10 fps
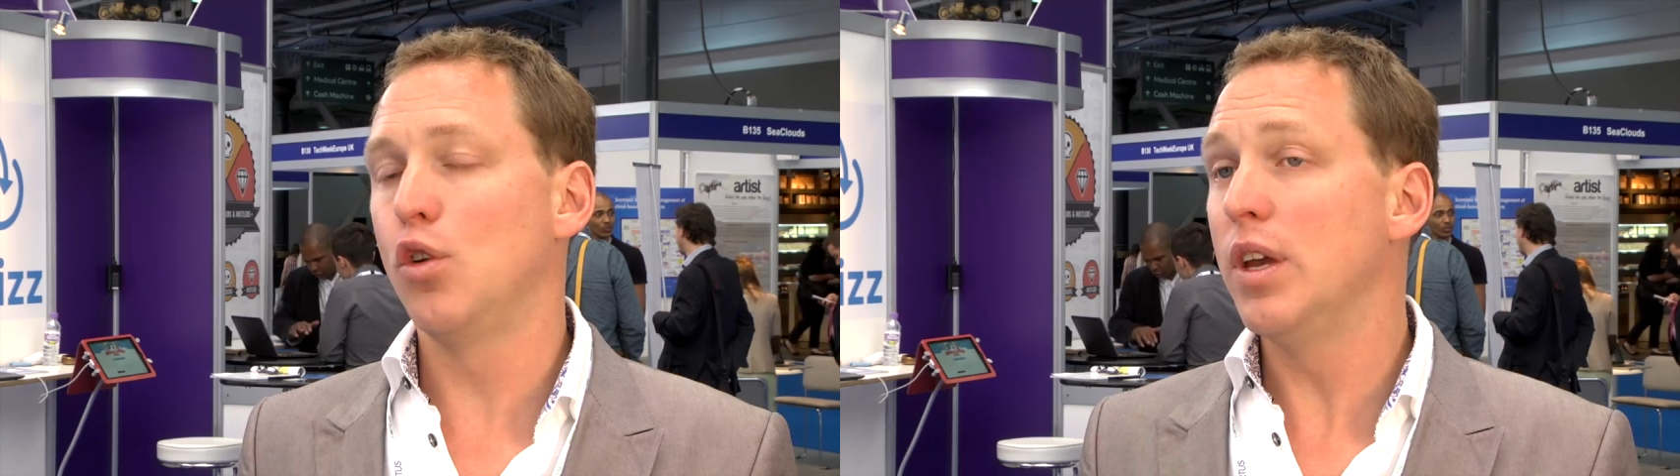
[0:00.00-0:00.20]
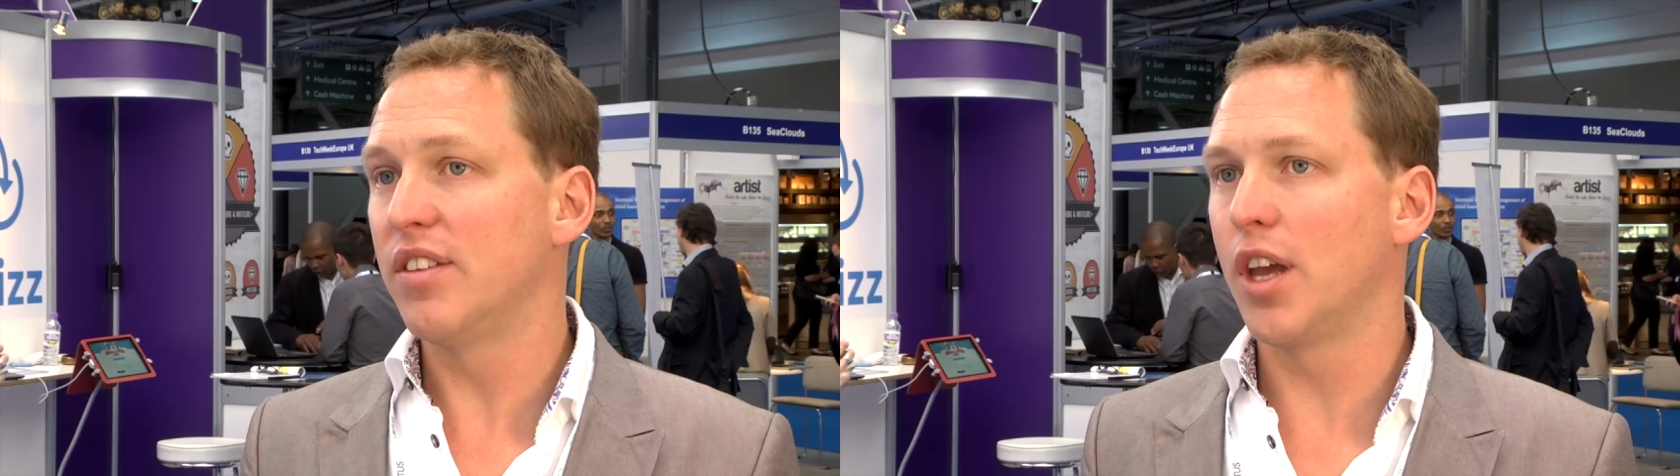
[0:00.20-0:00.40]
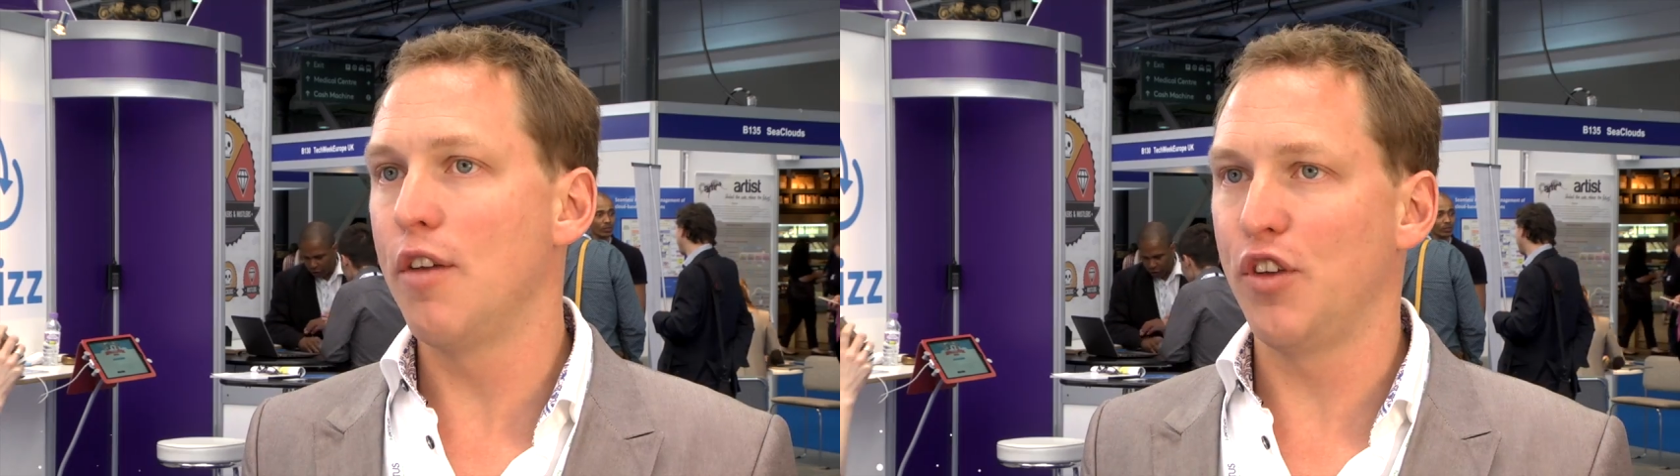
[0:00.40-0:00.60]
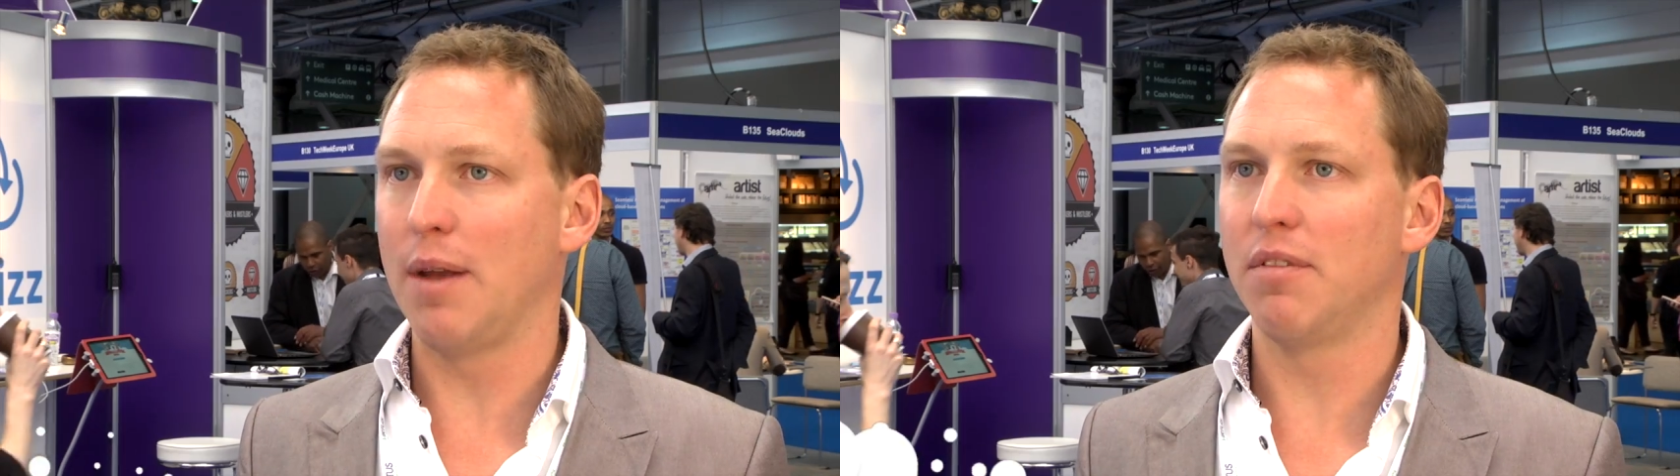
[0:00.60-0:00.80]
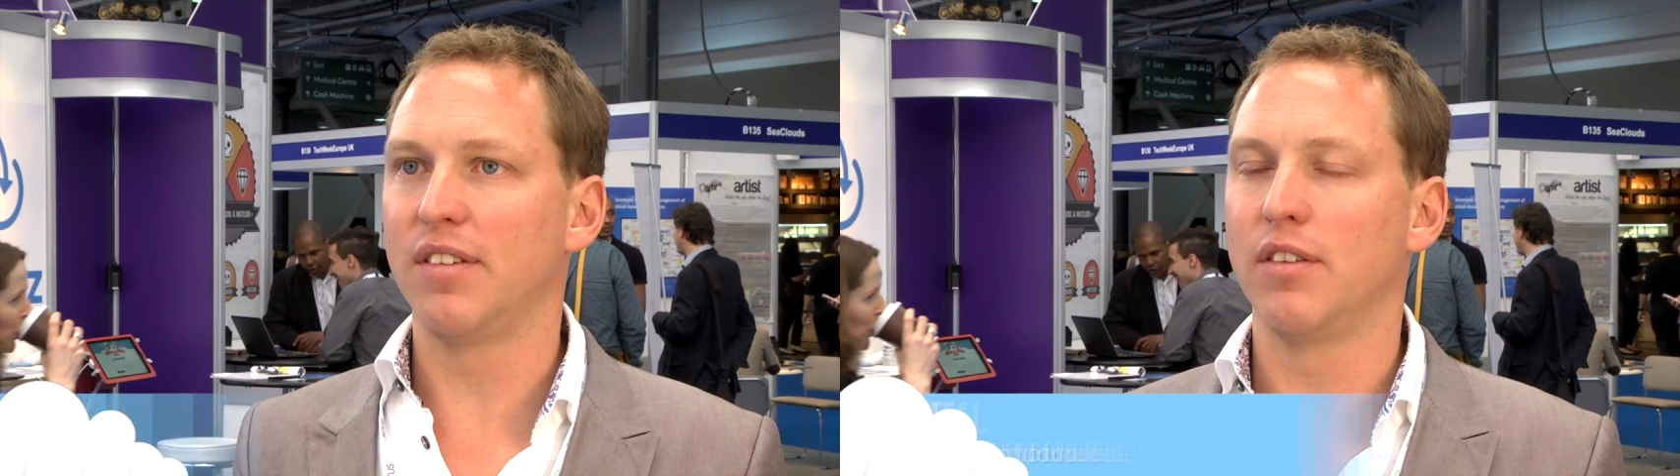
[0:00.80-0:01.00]
2 years ago, if you
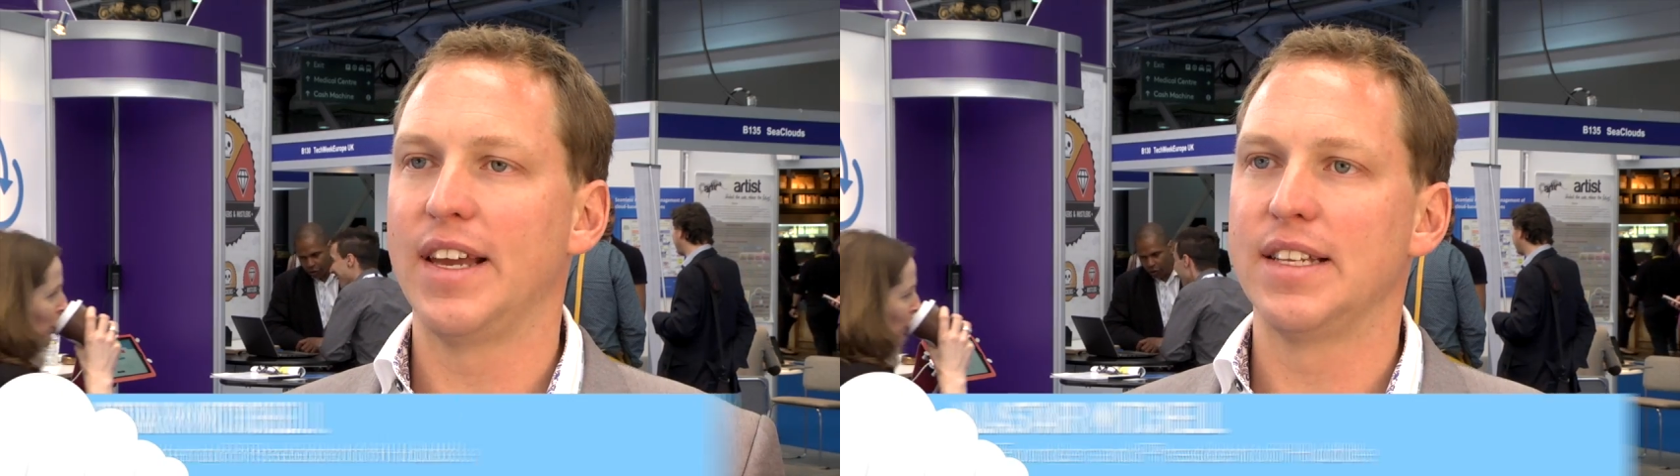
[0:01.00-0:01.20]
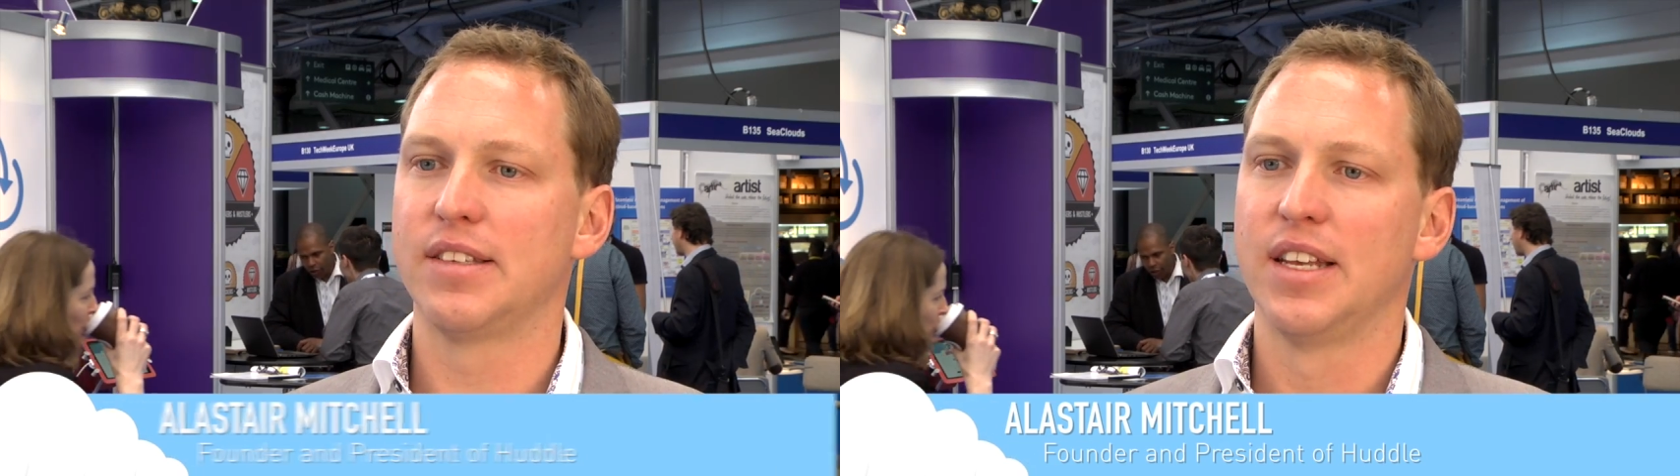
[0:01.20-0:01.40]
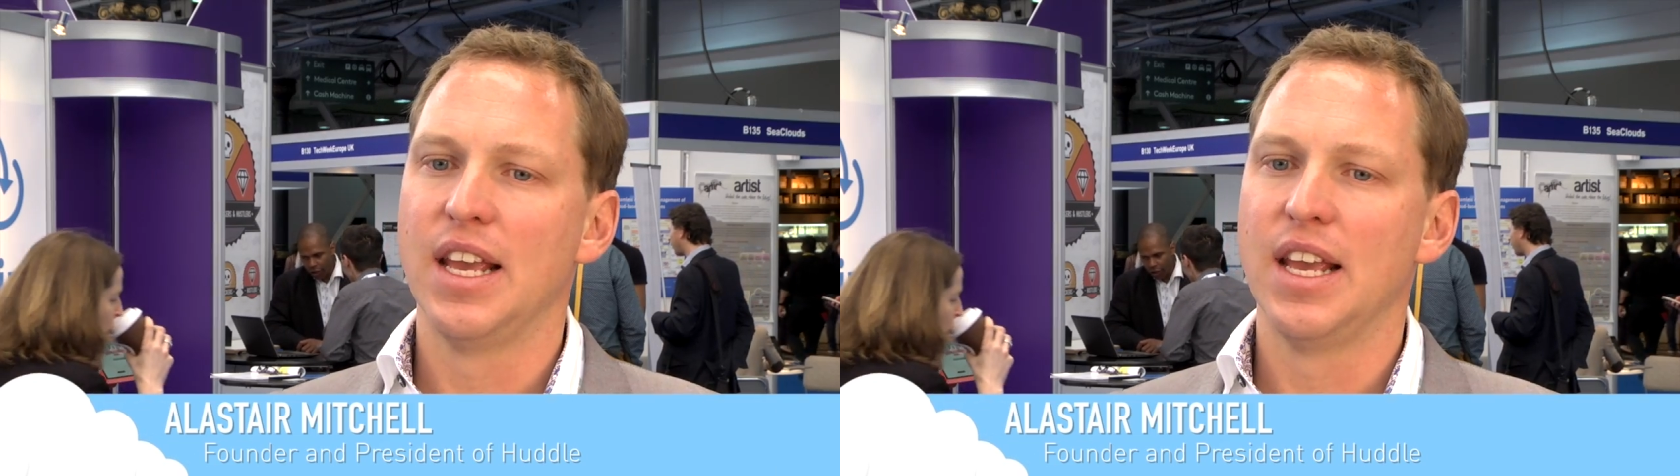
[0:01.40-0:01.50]
came to this event,